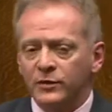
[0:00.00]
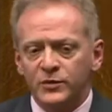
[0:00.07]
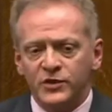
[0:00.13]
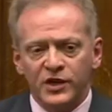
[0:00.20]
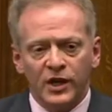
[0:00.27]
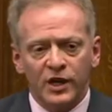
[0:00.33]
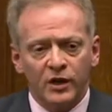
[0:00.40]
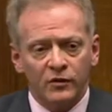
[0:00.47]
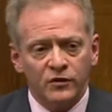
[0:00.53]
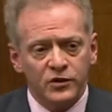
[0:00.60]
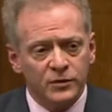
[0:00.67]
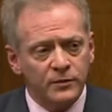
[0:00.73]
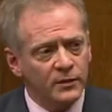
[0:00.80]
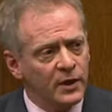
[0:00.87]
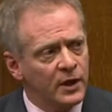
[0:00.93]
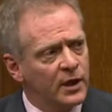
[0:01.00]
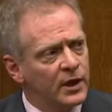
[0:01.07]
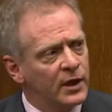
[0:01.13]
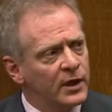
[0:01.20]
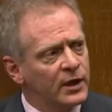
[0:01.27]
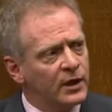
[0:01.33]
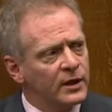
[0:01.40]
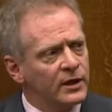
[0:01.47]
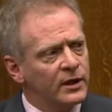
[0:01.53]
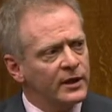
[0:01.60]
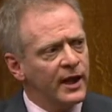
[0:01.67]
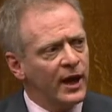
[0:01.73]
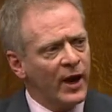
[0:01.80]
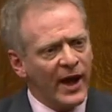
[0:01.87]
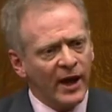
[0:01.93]
themselves.
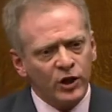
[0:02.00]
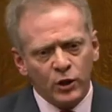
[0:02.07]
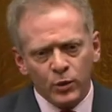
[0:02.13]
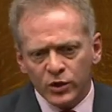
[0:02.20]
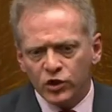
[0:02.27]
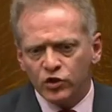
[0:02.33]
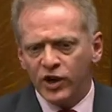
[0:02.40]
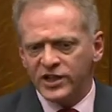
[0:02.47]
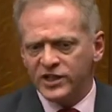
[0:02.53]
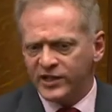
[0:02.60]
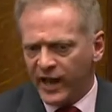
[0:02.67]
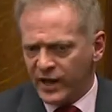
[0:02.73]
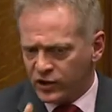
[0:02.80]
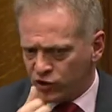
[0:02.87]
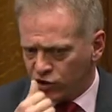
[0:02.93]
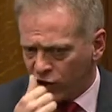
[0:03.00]
Now, how do you address that